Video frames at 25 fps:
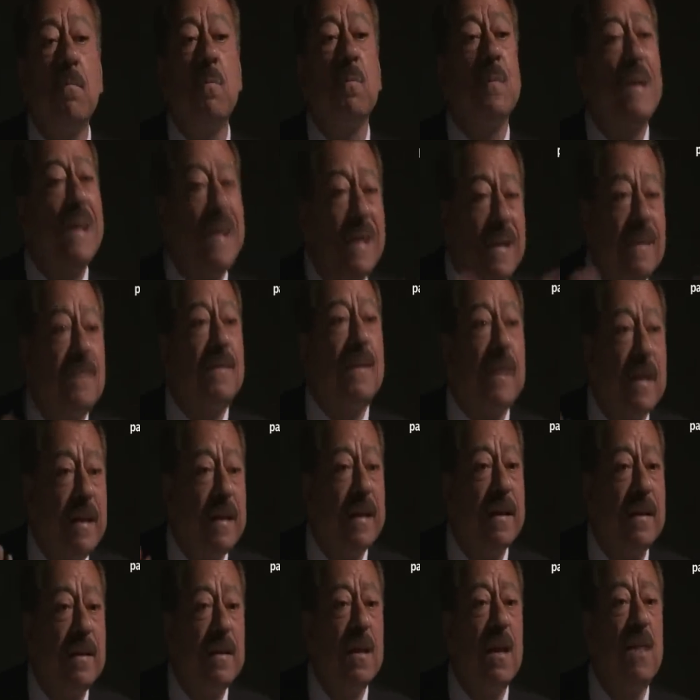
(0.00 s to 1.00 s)

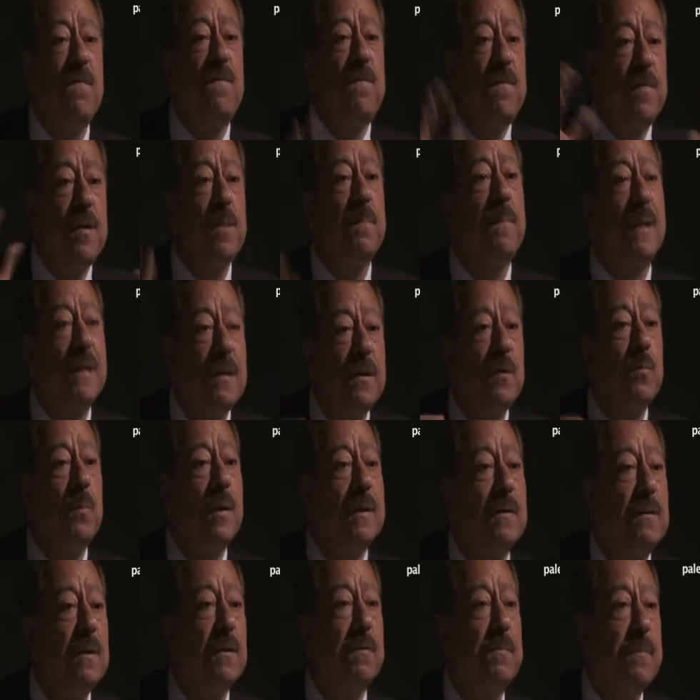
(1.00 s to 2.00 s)
literally, everybody
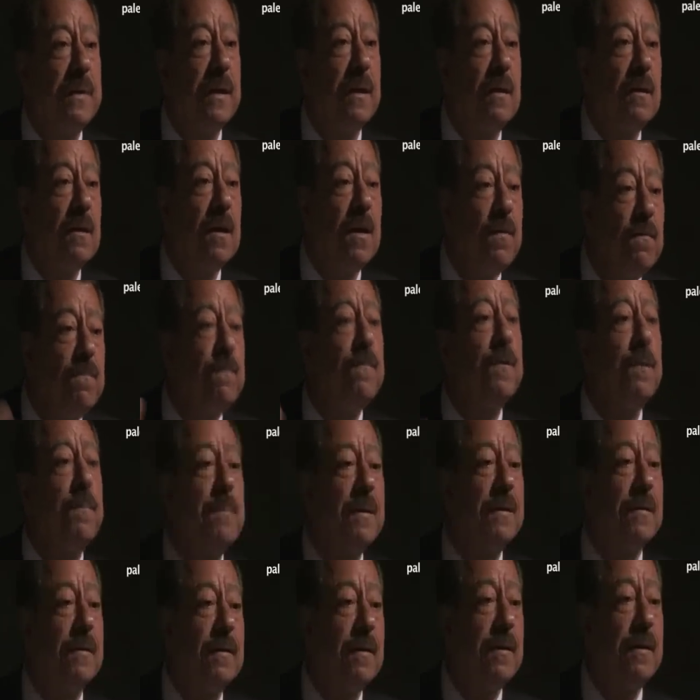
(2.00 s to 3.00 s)
wanted me. Everybody,